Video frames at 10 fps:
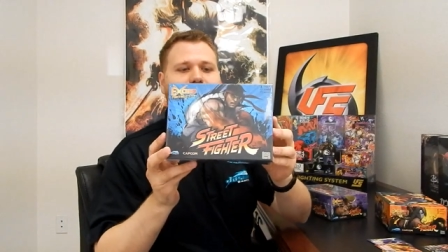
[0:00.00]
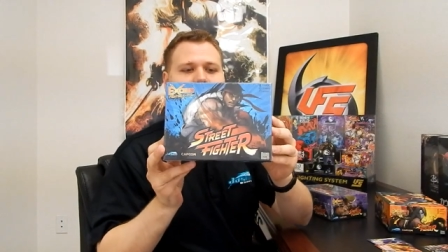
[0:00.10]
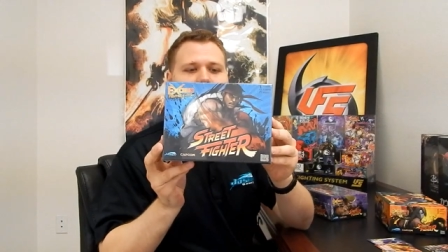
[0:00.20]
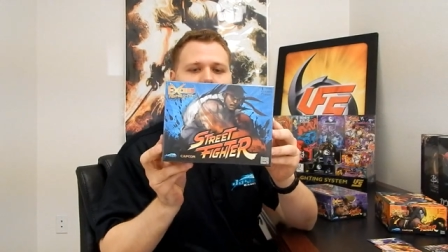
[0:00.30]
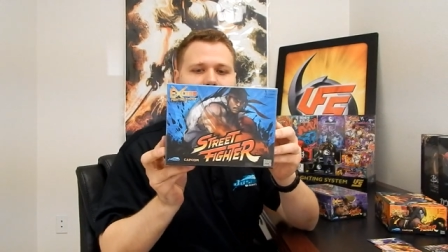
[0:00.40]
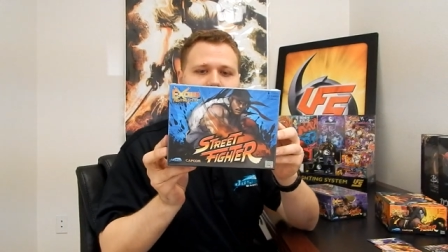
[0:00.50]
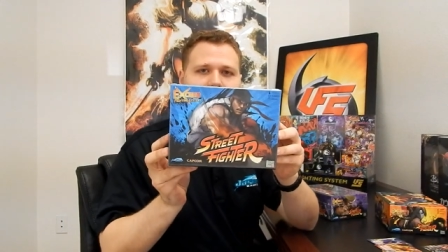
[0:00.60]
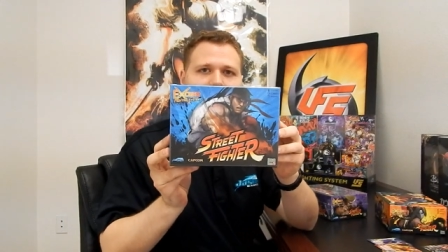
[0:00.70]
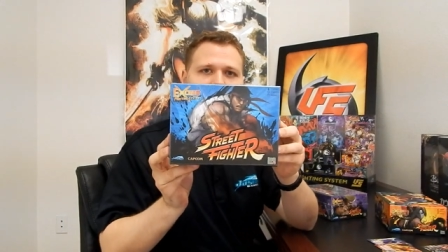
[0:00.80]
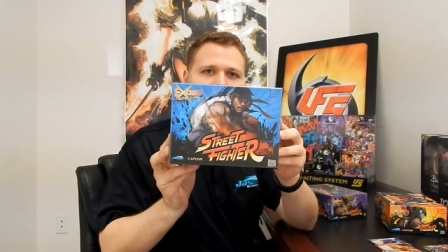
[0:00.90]
So if
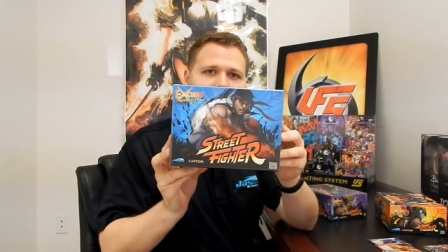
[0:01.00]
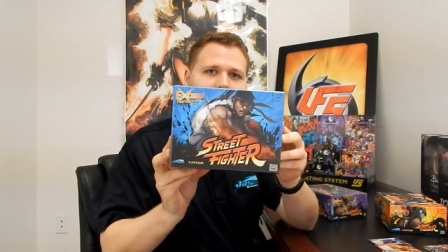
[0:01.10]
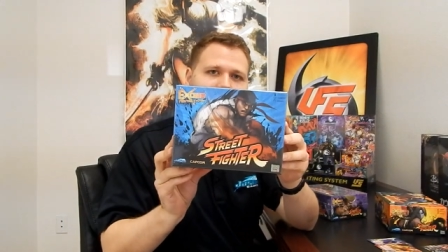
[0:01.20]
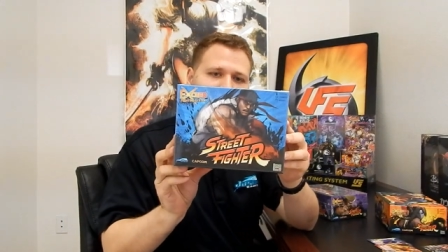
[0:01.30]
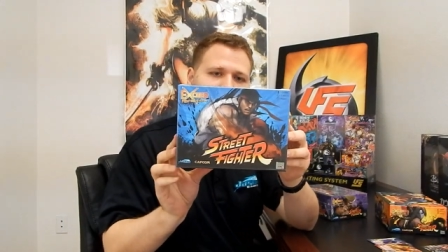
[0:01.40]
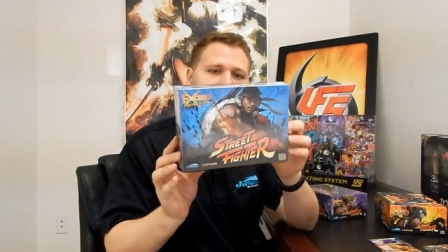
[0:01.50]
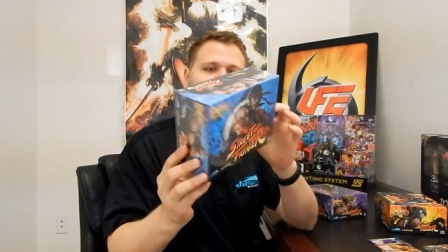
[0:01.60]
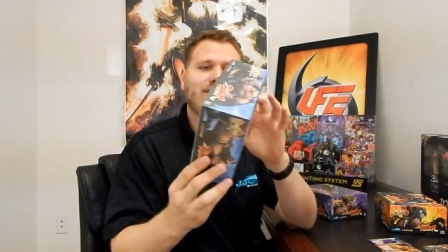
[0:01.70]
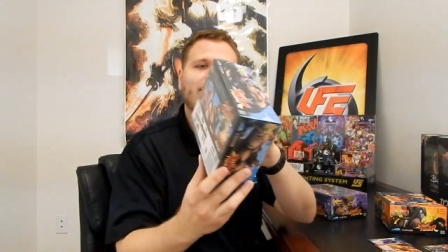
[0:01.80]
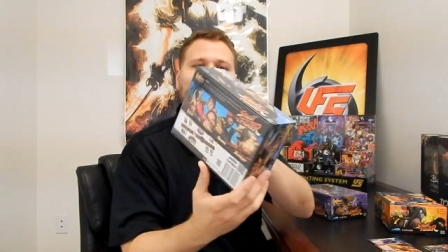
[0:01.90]
you're uh, familiar
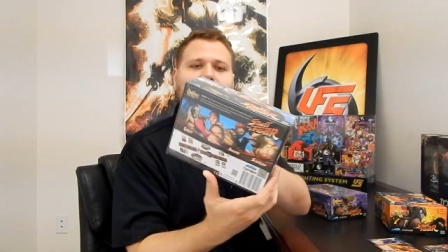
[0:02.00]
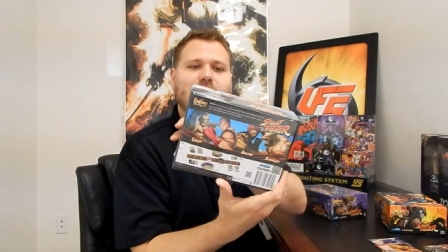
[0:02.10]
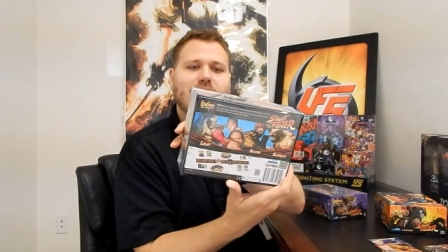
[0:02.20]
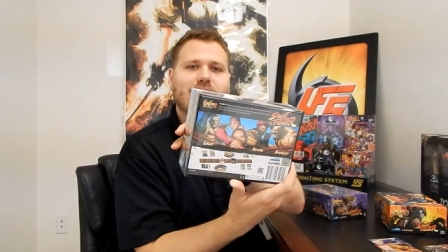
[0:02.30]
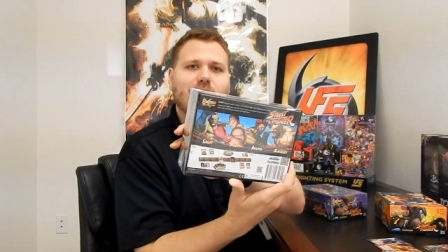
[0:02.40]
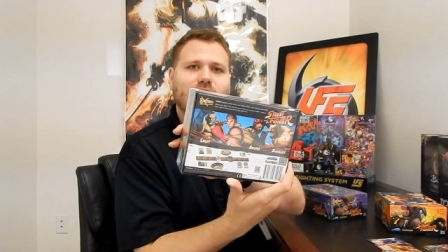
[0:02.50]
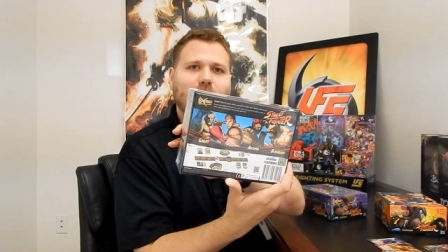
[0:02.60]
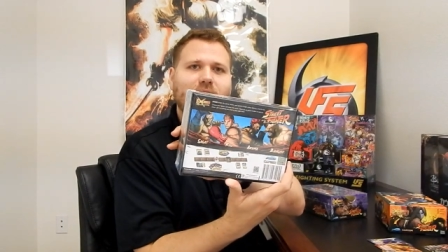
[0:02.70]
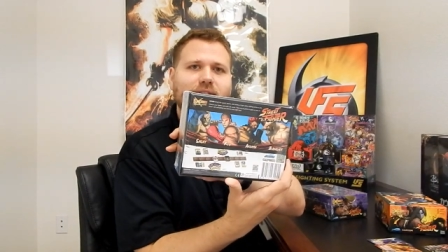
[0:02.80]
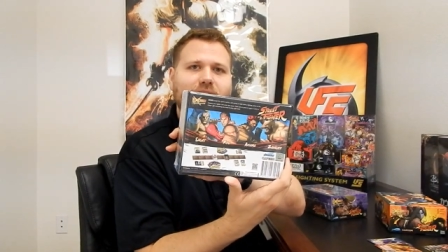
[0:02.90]
with the Exceed system
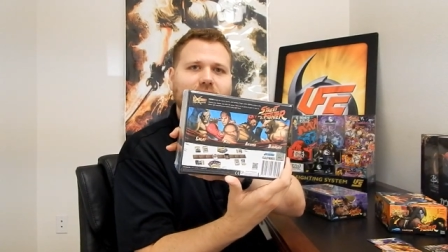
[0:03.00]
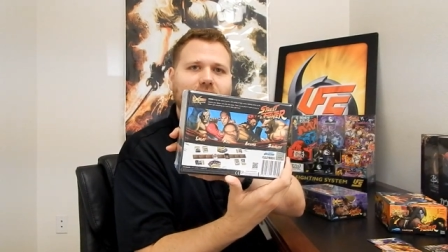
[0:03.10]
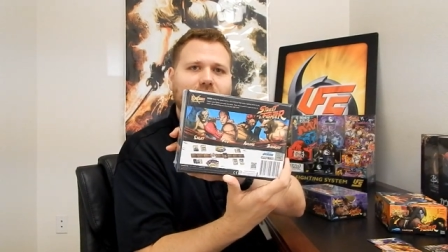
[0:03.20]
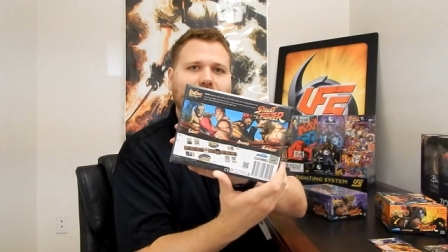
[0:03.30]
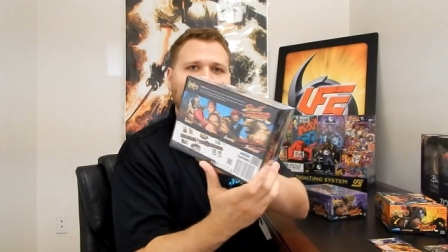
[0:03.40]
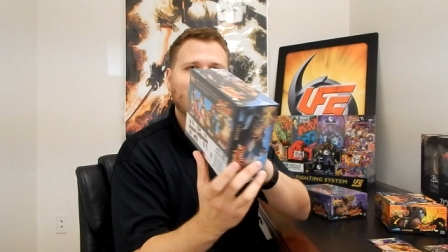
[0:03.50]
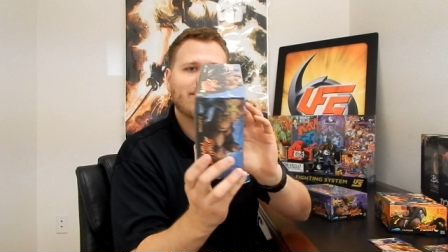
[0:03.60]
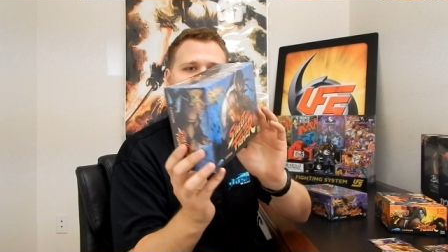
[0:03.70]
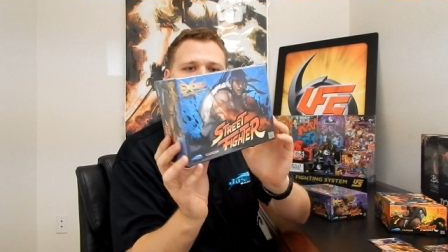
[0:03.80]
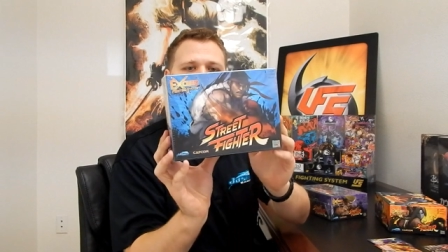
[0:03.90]
from Level 99
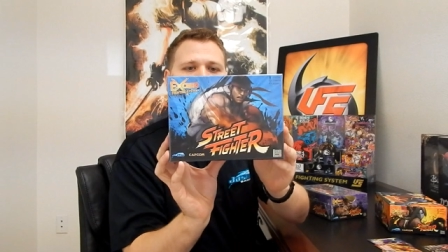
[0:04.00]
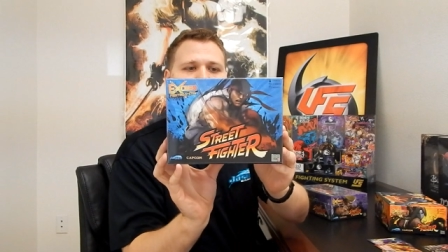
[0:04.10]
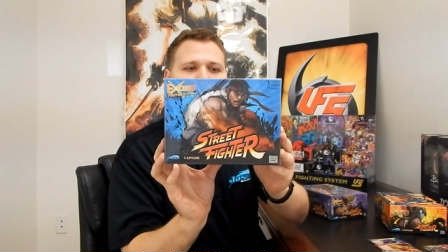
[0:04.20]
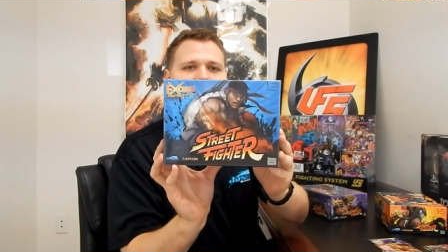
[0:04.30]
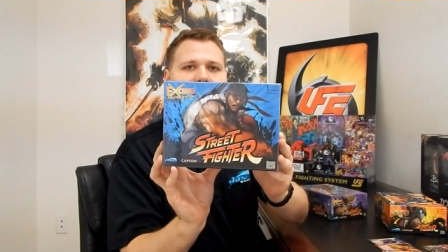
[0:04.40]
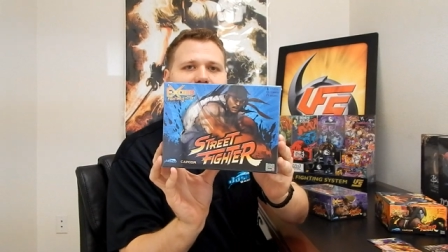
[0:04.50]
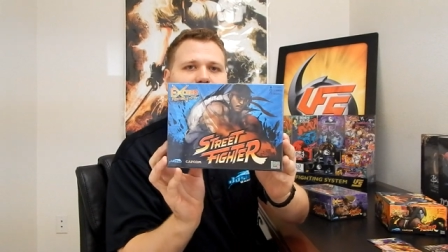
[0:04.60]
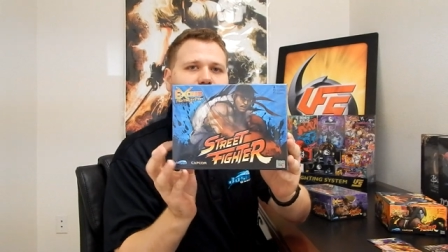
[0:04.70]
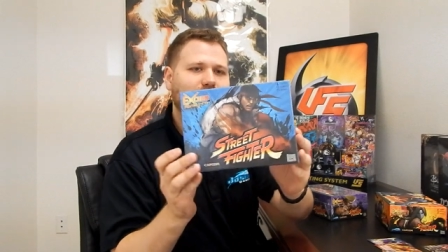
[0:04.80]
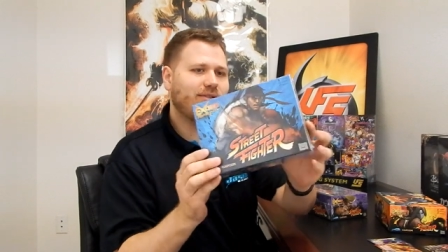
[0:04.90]
Games, we have
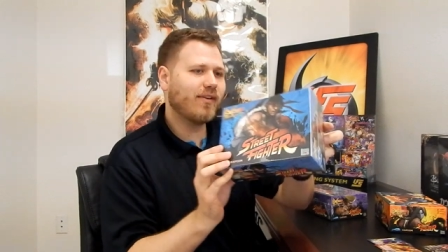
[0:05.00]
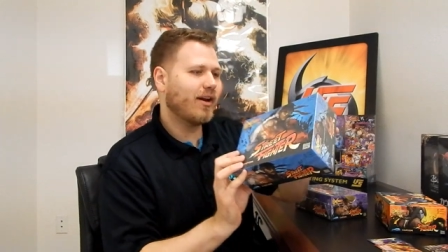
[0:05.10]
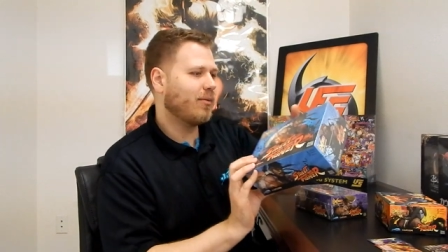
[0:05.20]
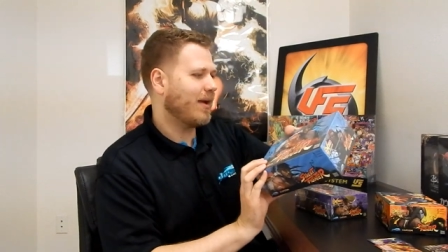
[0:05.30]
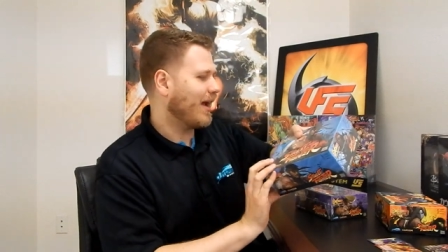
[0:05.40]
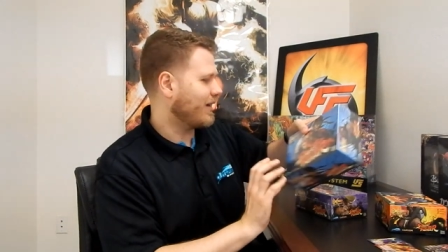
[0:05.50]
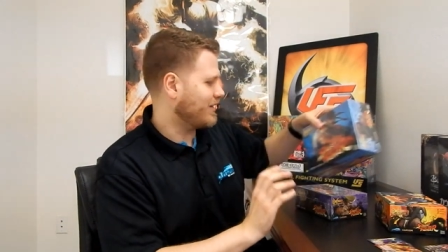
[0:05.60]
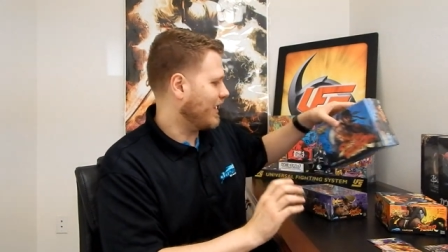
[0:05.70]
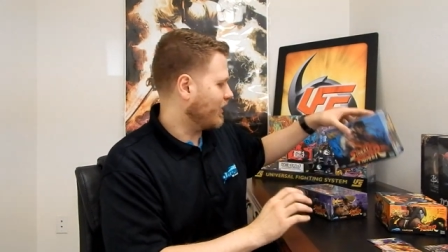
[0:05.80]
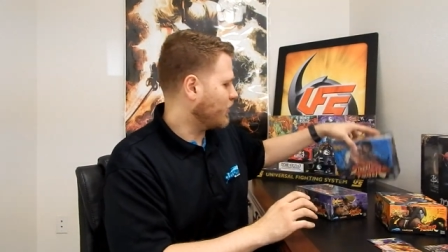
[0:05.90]
Street Fighter
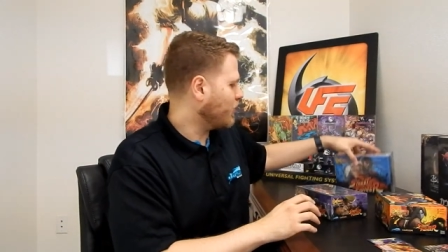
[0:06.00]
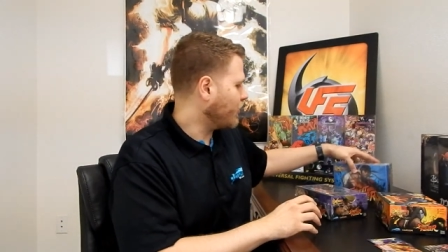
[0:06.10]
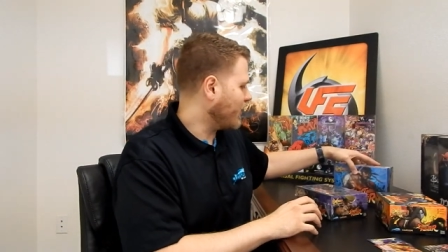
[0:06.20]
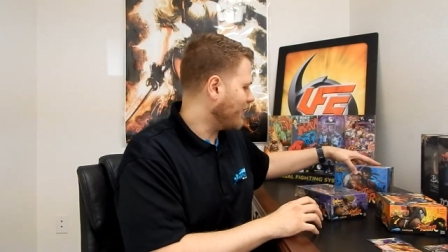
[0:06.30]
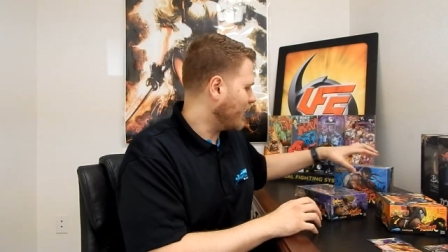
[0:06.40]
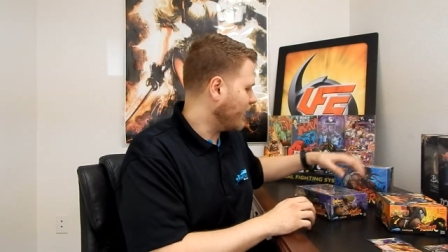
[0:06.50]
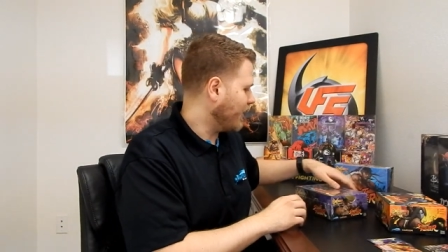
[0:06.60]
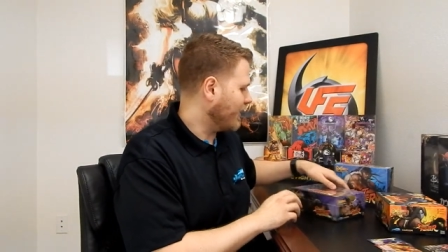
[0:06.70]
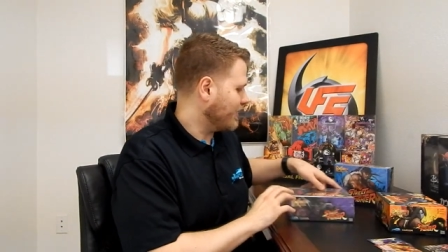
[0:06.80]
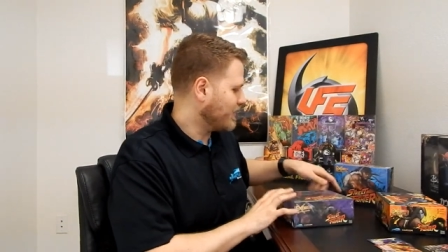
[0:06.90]
packs. And the cool thing about
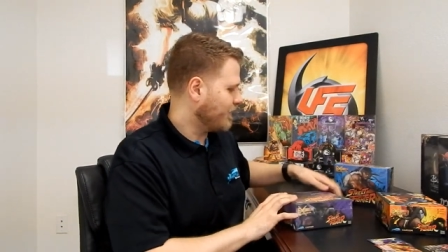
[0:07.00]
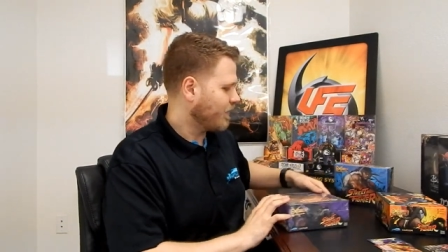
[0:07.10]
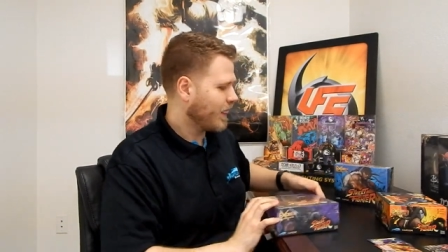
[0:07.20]
these